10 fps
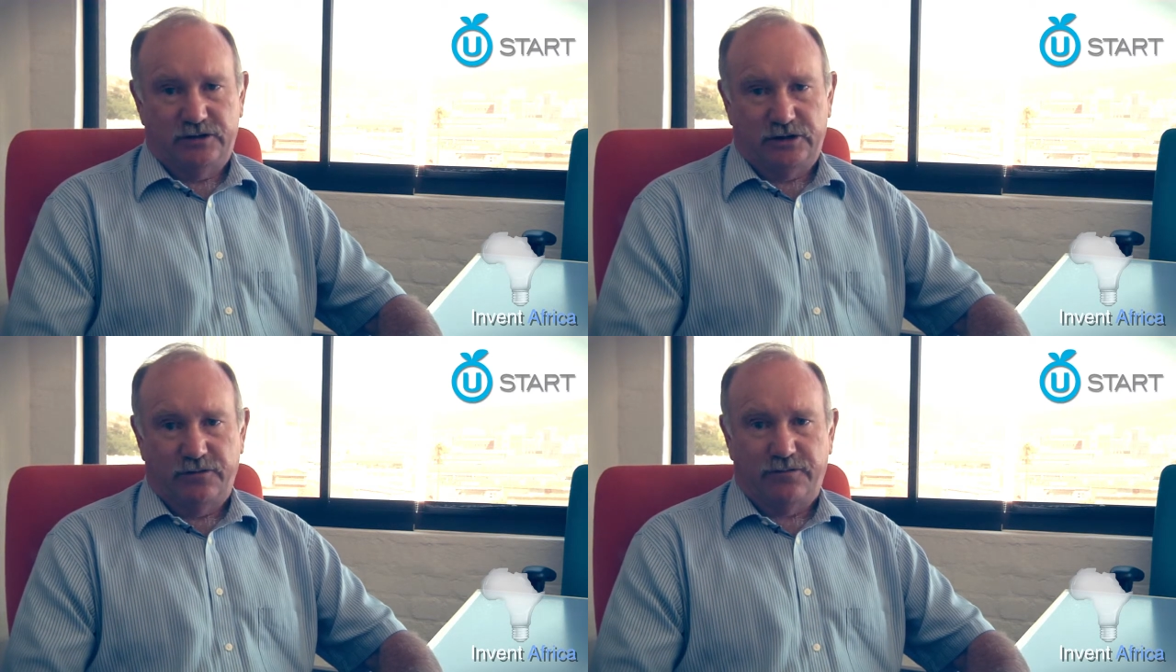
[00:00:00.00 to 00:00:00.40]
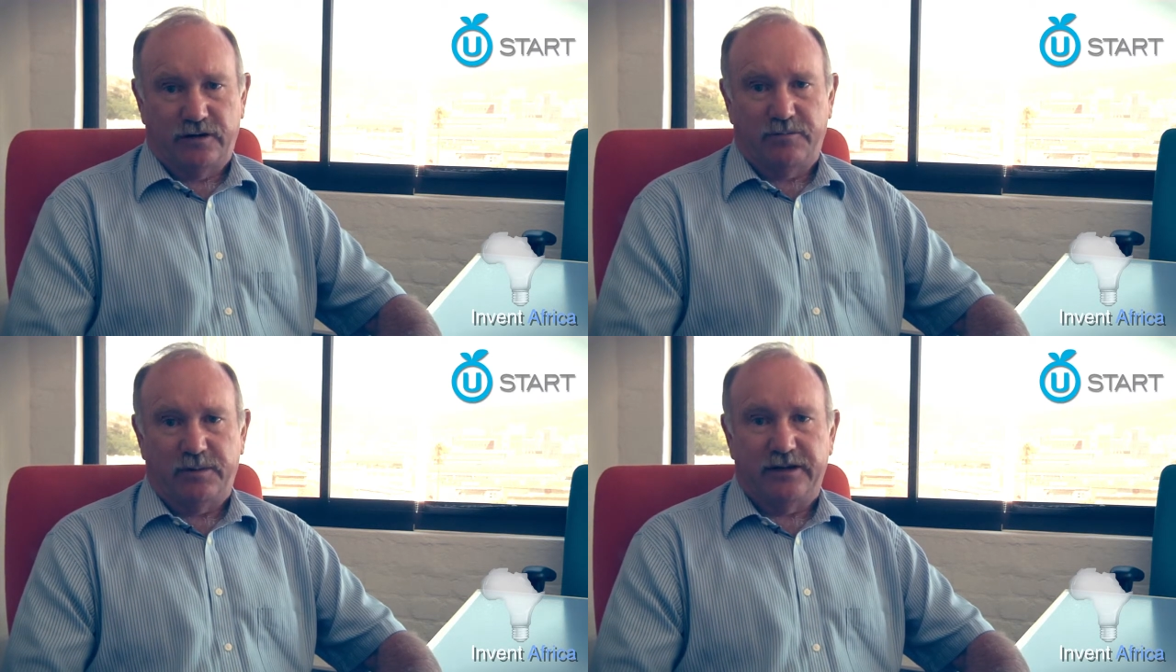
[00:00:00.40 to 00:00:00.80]
so
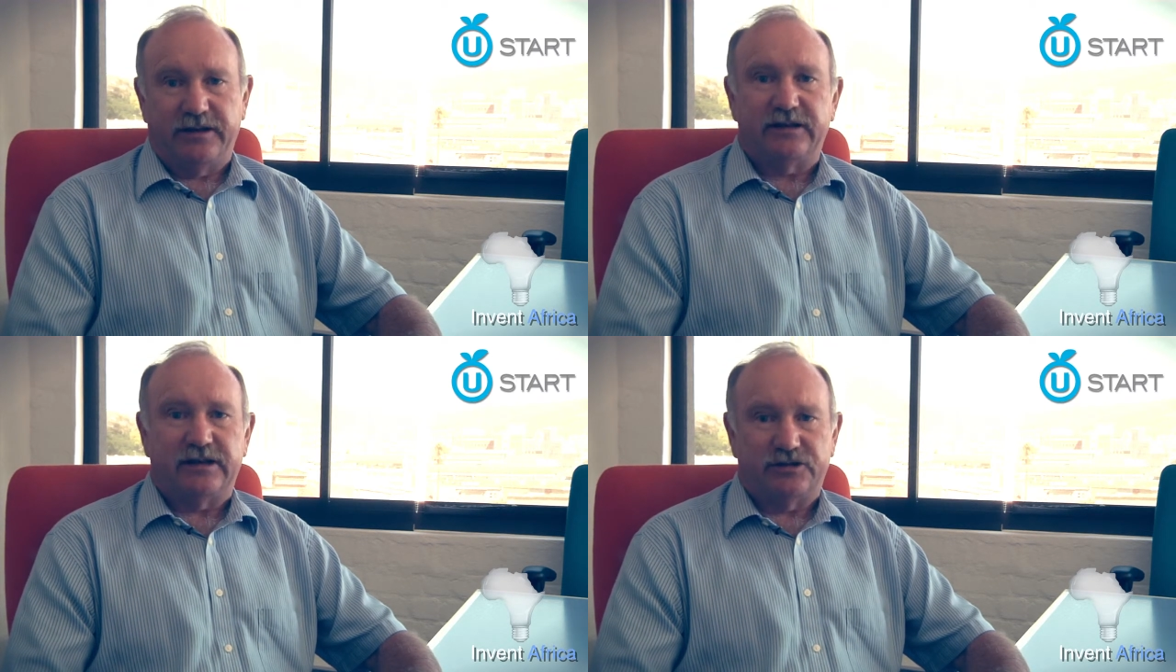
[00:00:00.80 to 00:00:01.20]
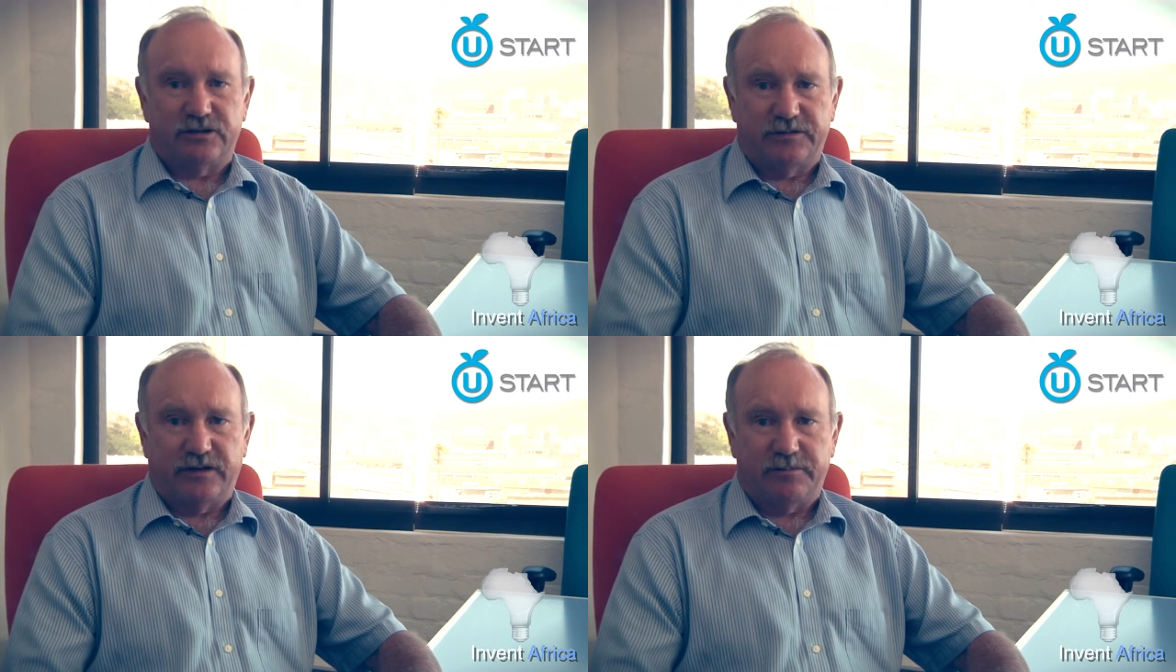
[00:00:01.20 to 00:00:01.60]
far by the
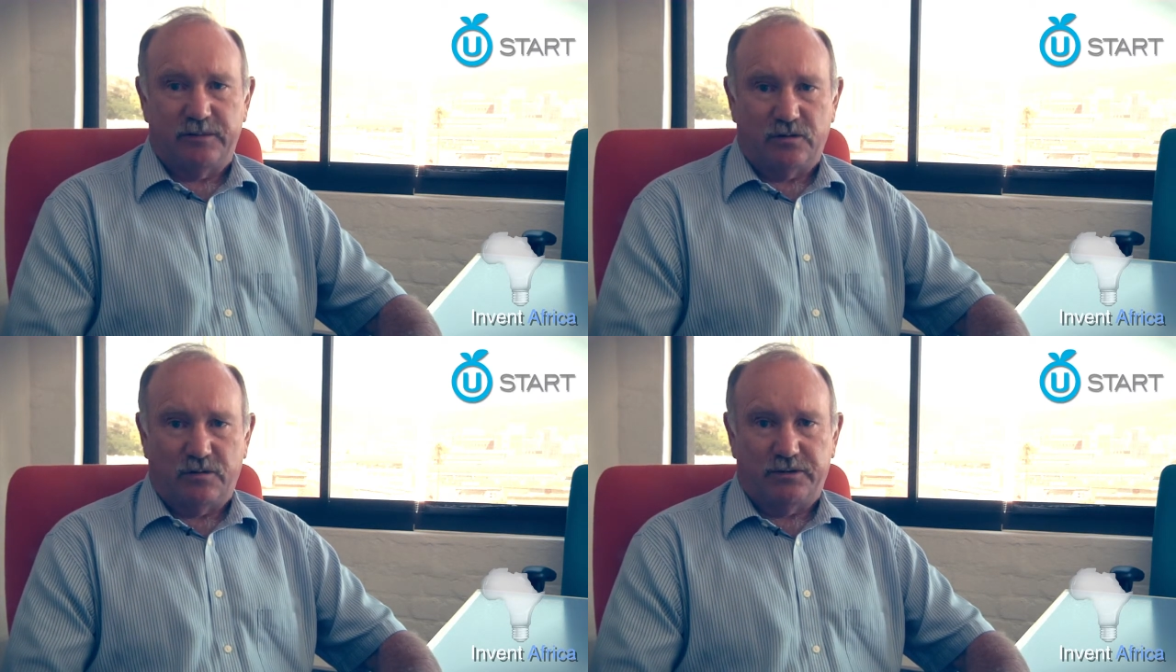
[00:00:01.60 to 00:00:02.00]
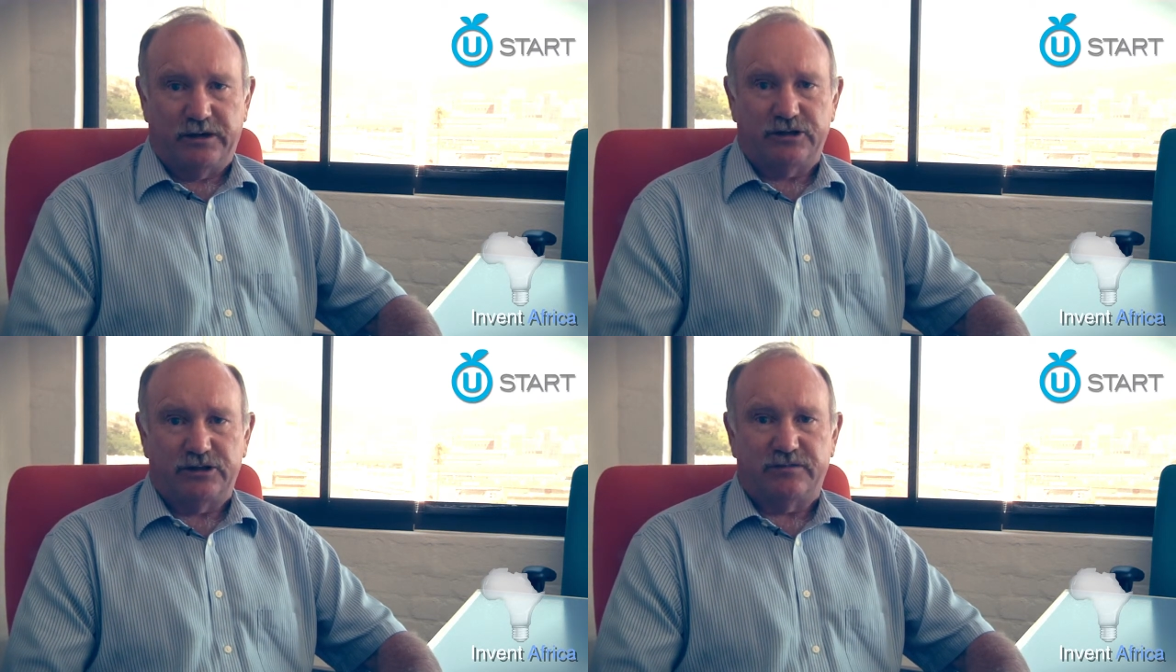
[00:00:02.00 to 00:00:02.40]
Industrial Development
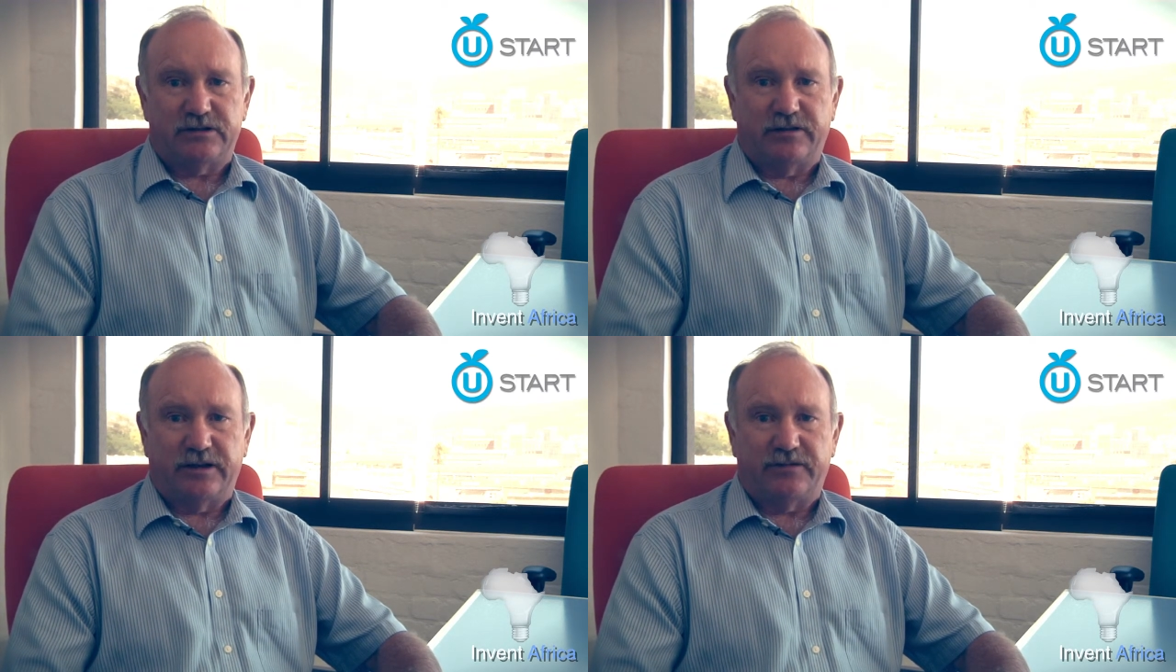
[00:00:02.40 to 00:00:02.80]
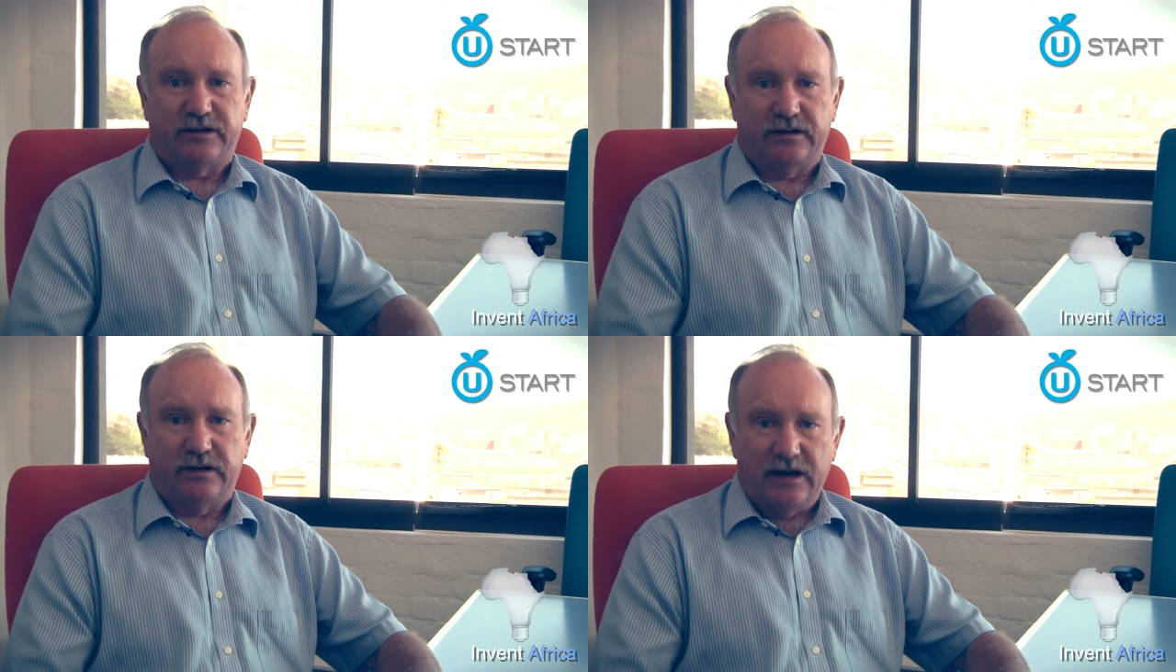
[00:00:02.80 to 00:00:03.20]
Corporation of South
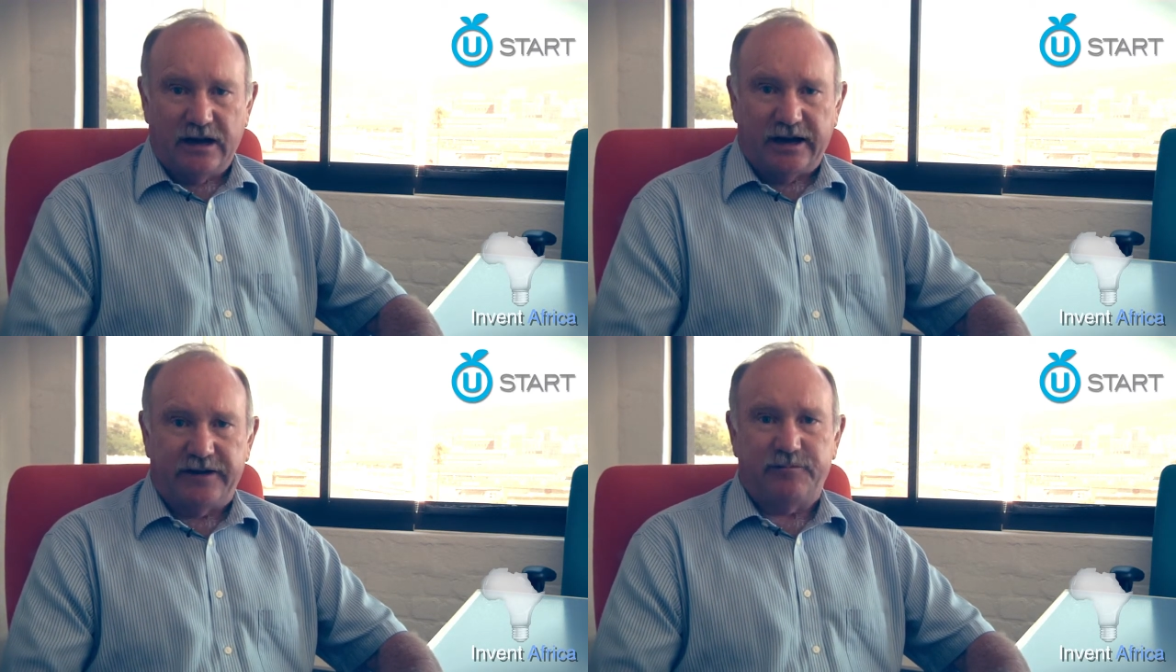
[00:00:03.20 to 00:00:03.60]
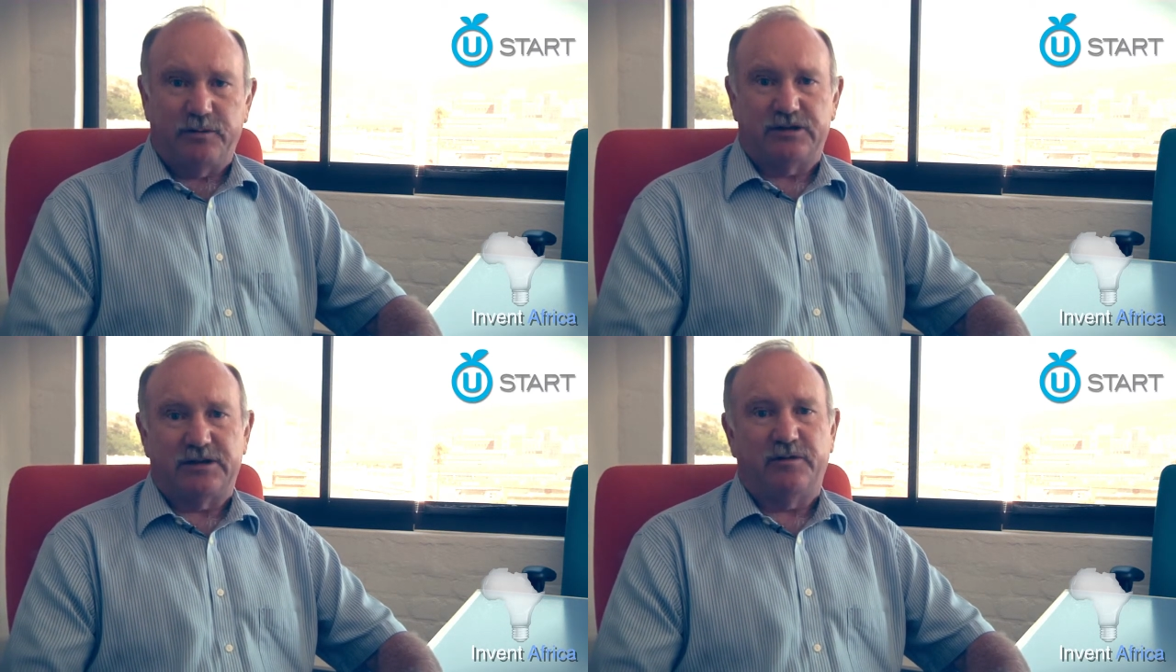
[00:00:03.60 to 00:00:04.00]
Africa. I've
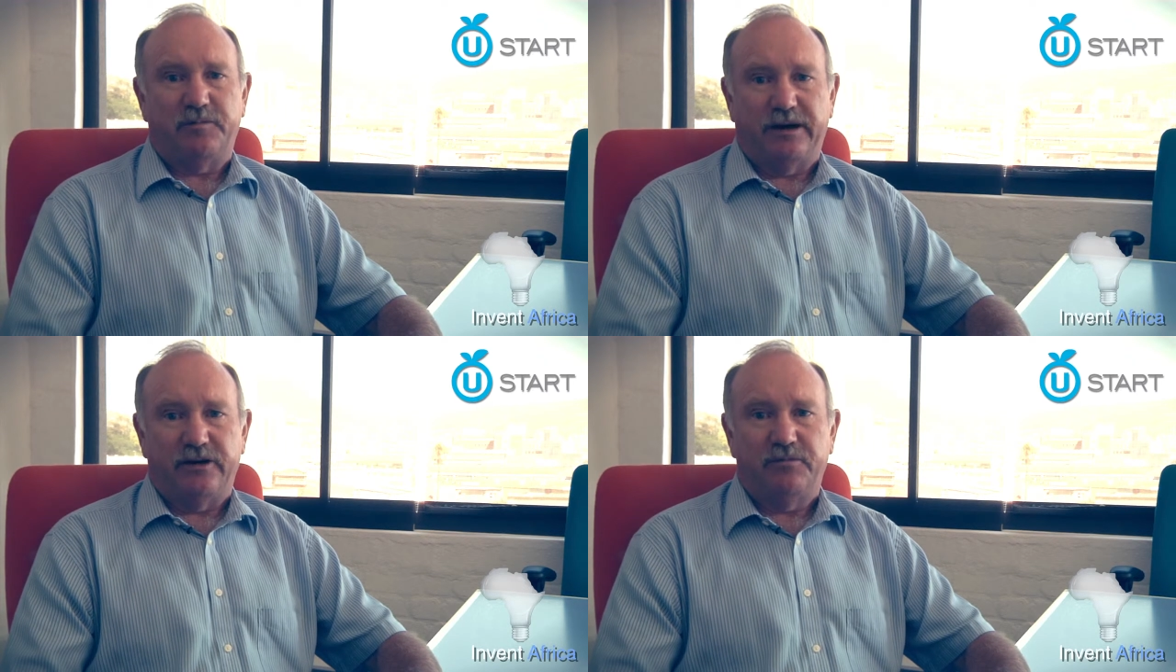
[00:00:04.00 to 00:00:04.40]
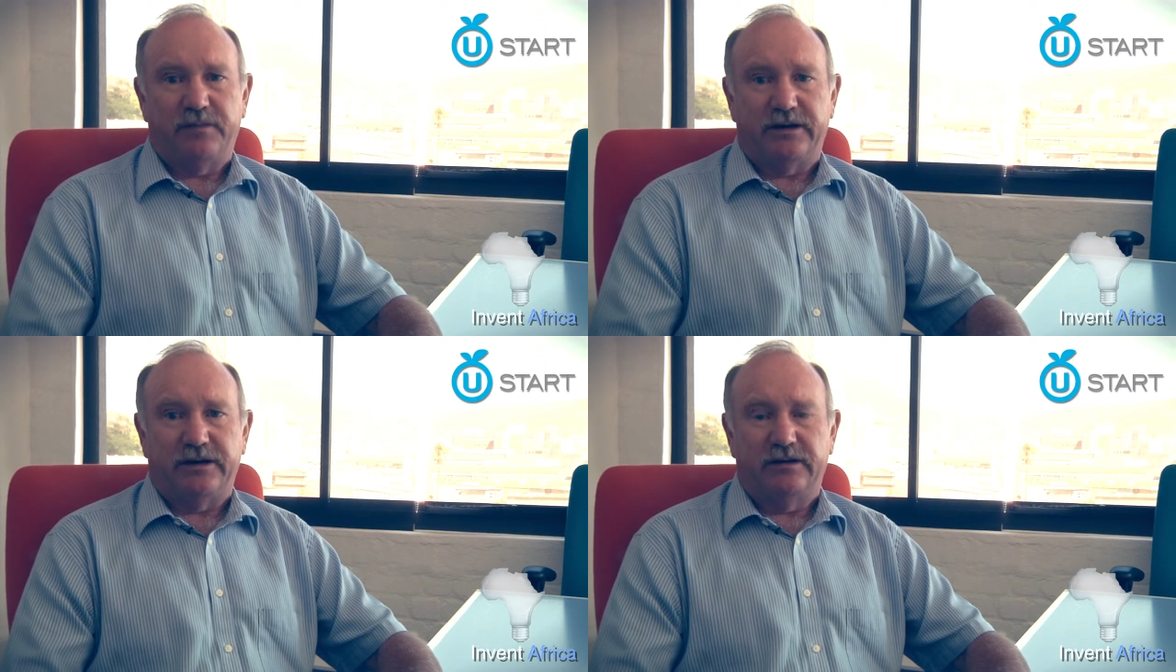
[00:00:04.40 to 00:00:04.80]
put some of my own
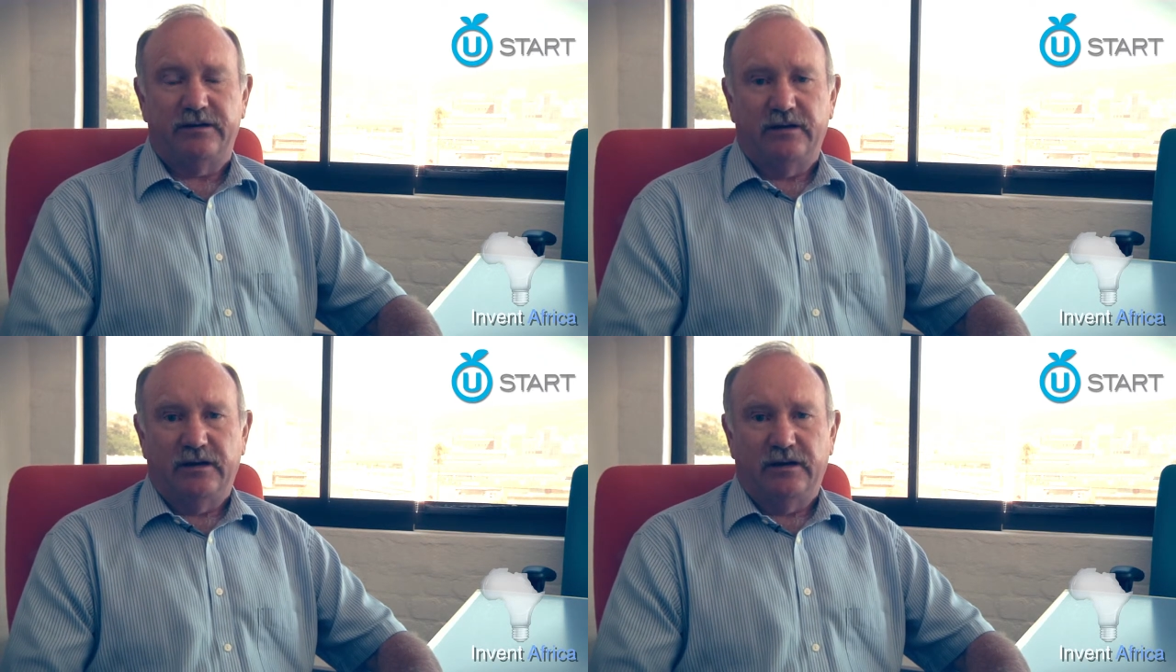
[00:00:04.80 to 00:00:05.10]
money in.